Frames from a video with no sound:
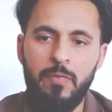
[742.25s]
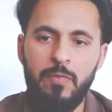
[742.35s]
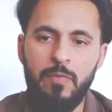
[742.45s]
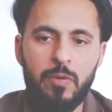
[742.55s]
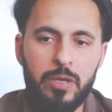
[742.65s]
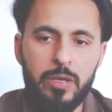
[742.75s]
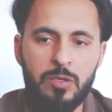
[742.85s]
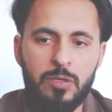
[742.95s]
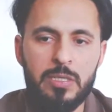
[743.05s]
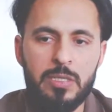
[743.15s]
we are
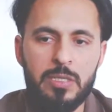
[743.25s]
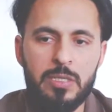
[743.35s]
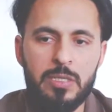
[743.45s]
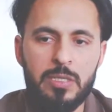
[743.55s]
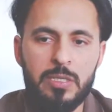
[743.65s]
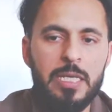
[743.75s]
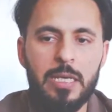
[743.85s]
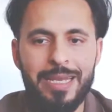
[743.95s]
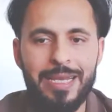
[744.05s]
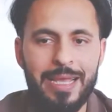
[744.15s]
going towards
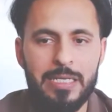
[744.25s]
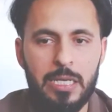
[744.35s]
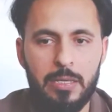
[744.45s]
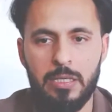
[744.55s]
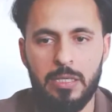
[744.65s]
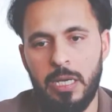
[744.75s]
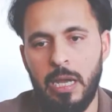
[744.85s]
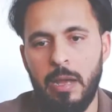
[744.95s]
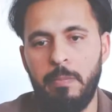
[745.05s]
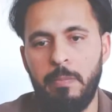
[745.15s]
the early 18
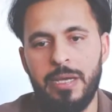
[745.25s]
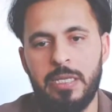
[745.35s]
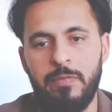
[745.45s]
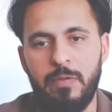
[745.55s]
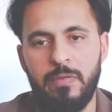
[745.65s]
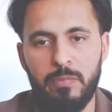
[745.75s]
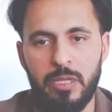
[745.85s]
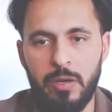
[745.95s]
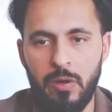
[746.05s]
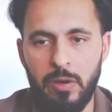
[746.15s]
price level
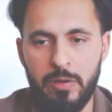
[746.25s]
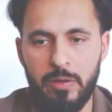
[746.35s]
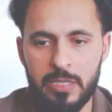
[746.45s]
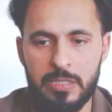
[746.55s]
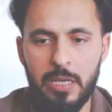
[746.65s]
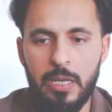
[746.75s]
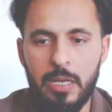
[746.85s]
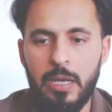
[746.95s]
from there onwards.